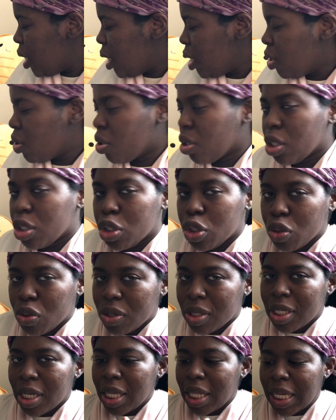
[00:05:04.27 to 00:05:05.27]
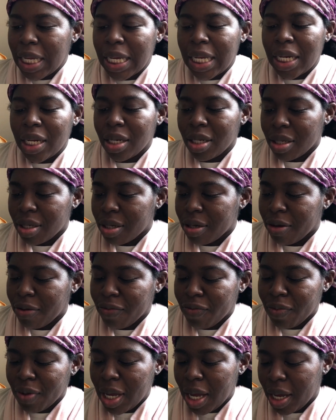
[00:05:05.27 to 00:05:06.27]
or the juice clan
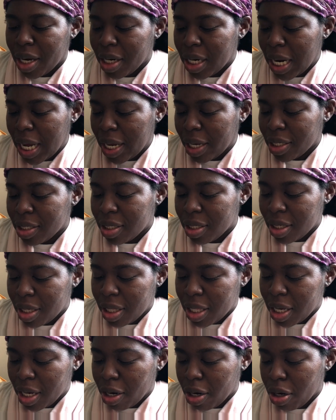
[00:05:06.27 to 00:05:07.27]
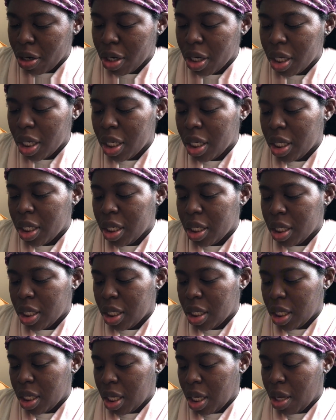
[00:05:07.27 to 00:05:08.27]
of contacts there,
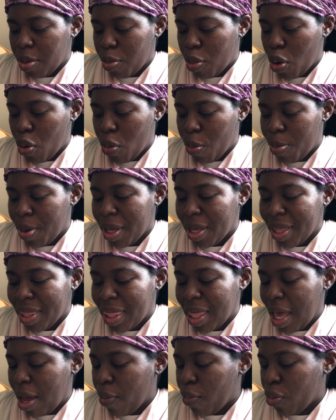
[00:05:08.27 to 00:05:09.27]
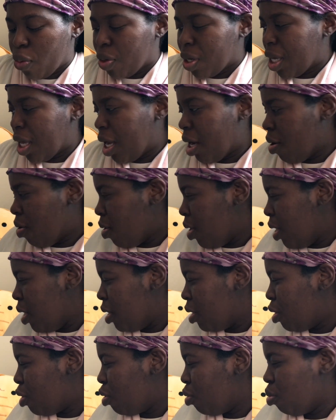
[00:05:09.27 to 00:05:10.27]
I'm hoping that will carry it
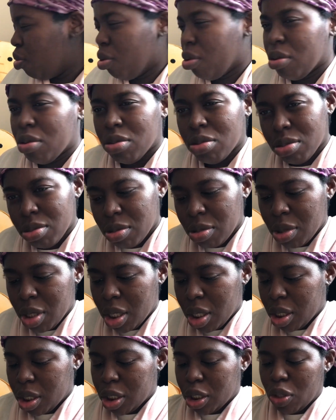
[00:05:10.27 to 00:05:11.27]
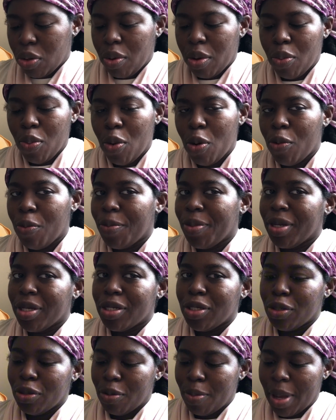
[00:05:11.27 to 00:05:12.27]
through so it won't be
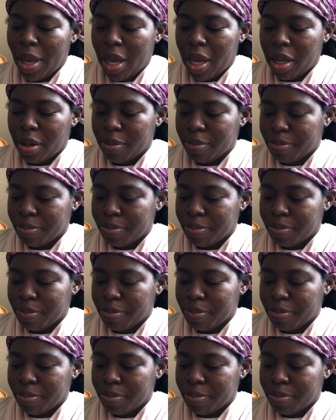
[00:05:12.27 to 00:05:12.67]
too bad.